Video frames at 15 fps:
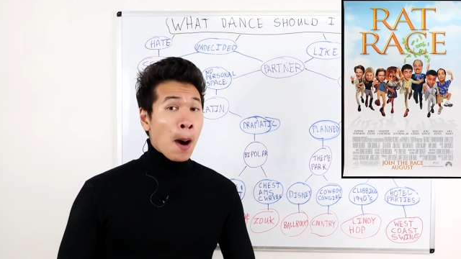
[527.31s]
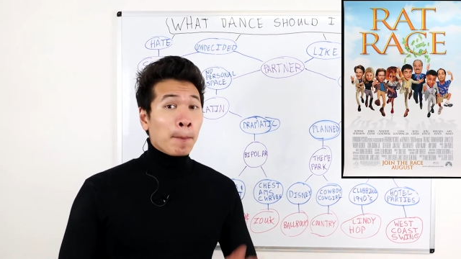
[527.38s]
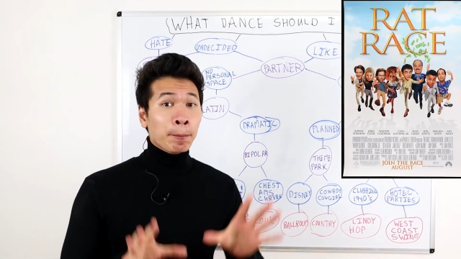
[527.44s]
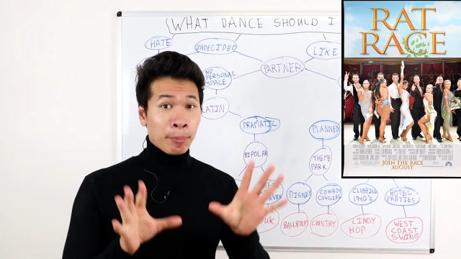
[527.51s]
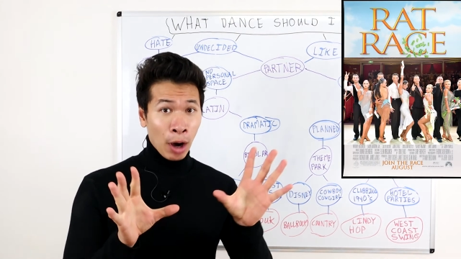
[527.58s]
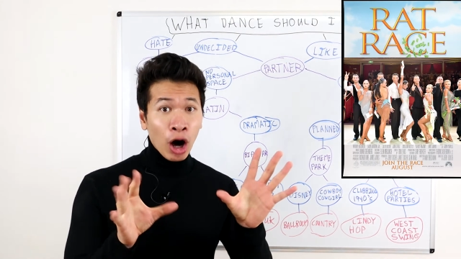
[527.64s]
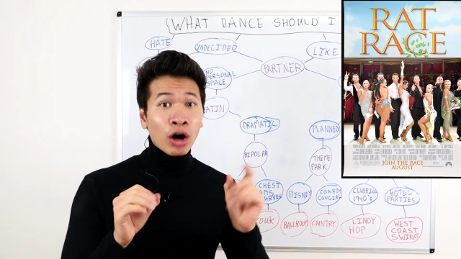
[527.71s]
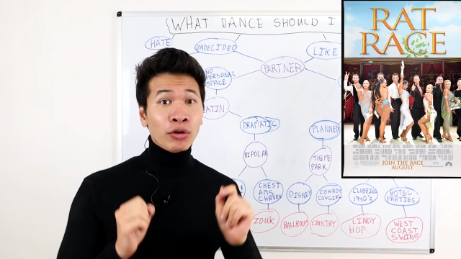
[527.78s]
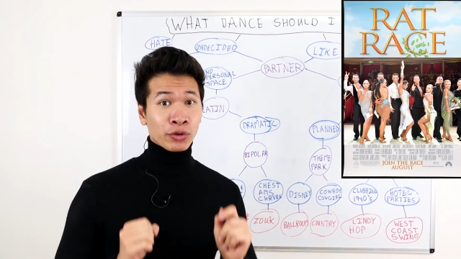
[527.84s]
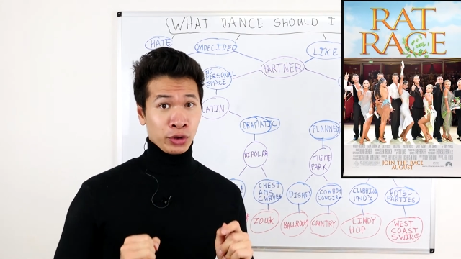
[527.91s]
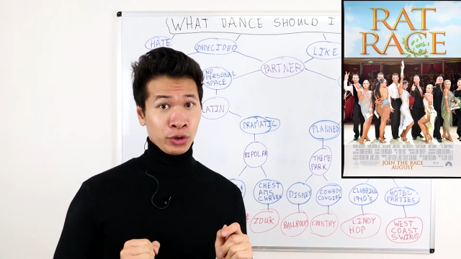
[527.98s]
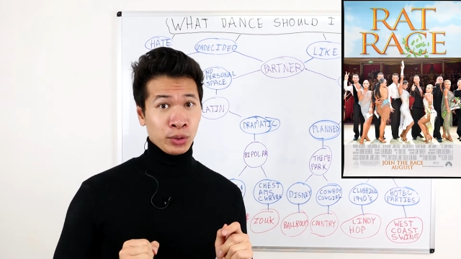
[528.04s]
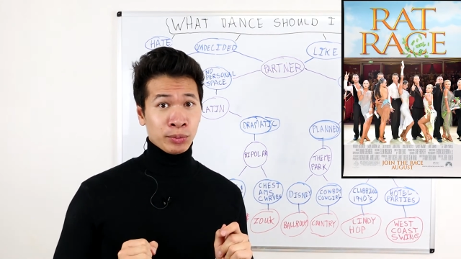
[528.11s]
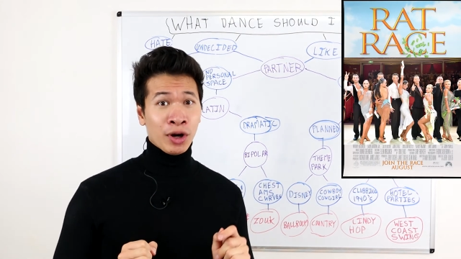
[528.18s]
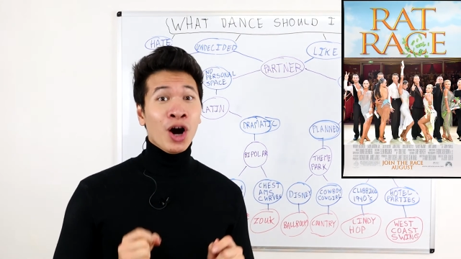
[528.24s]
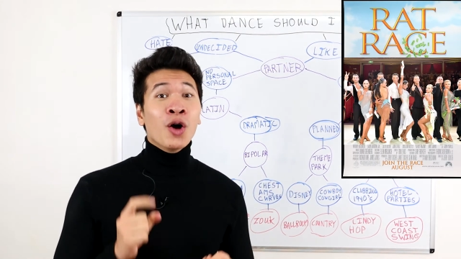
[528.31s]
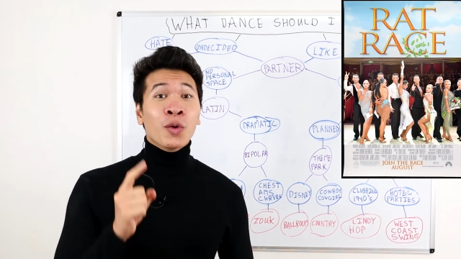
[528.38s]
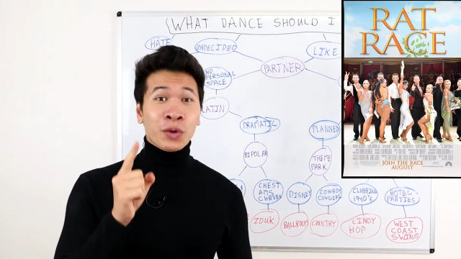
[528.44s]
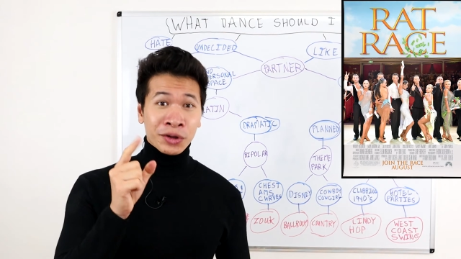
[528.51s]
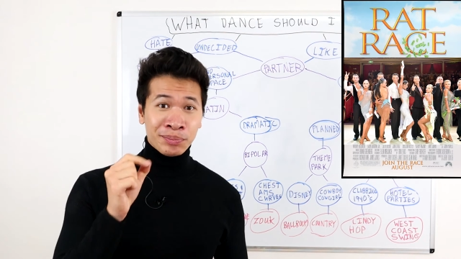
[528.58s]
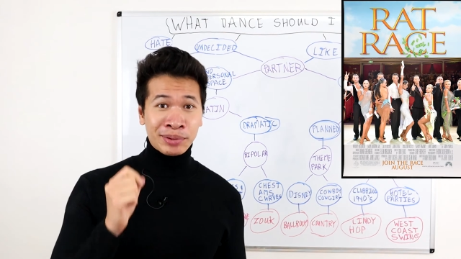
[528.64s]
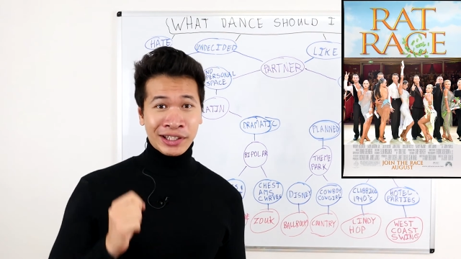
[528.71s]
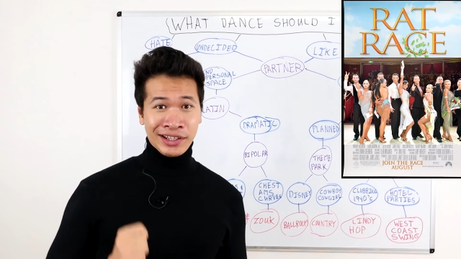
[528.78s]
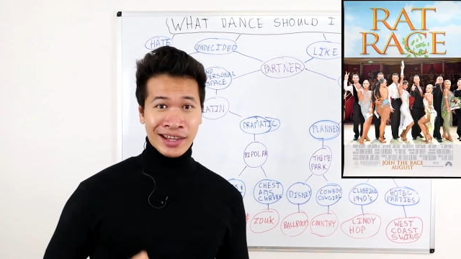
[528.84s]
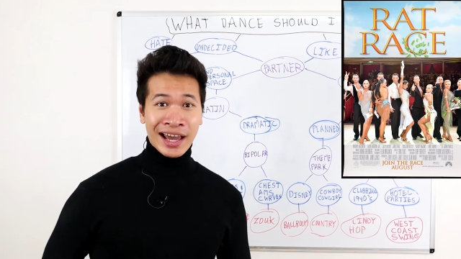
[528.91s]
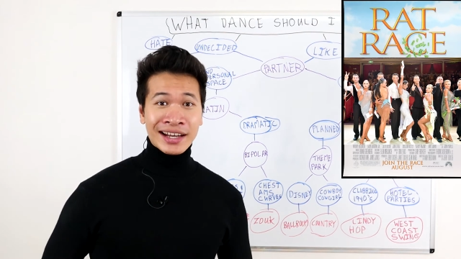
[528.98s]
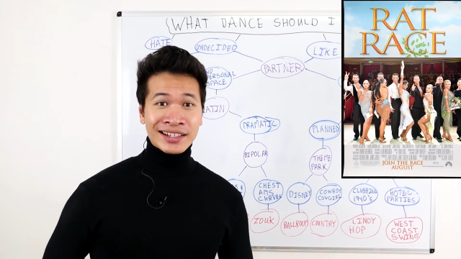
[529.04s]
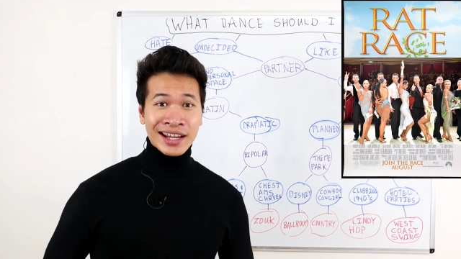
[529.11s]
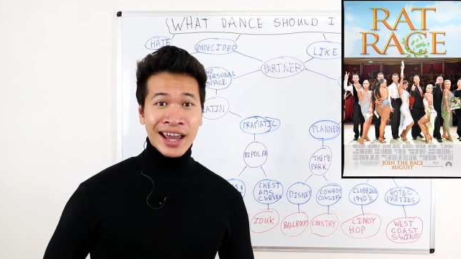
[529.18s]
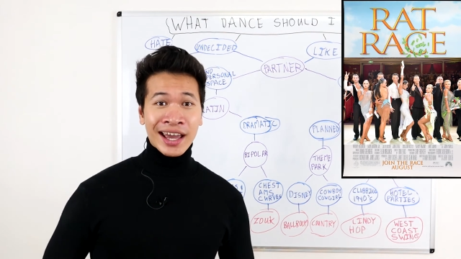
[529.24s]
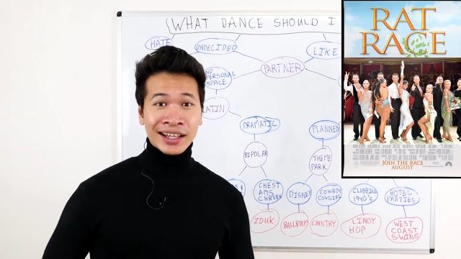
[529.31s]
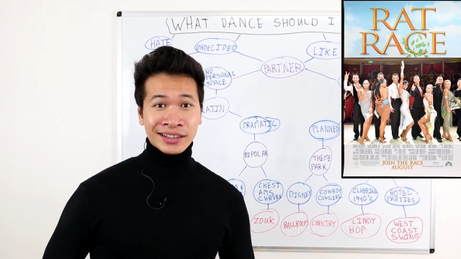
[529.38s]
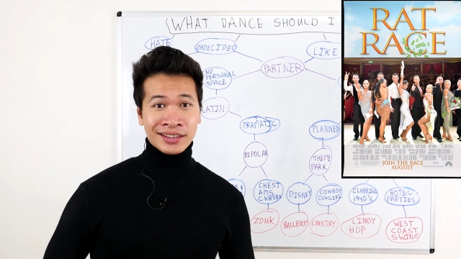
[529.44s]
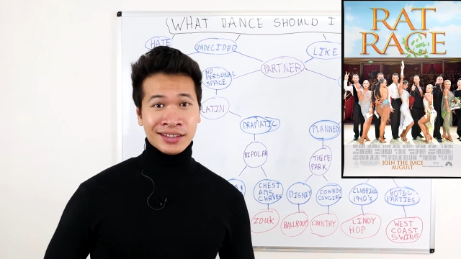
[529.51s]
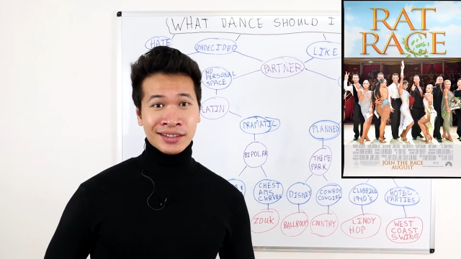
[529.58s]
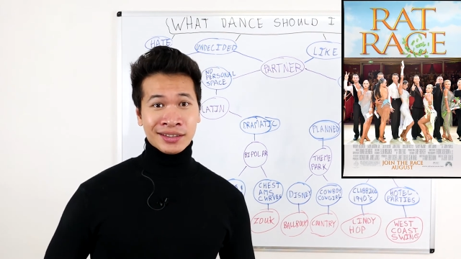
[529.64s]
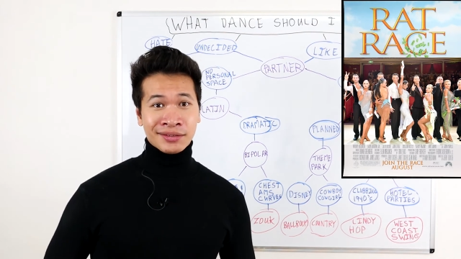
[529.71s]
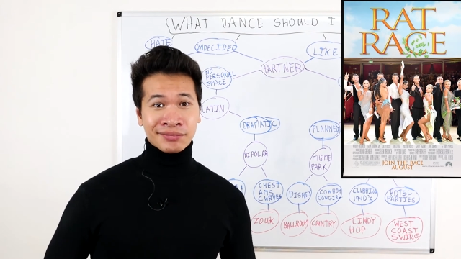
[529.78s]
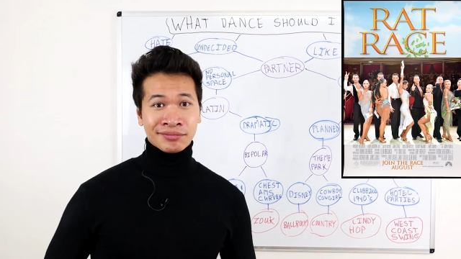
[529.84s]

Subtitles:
Ballroom would be that dance.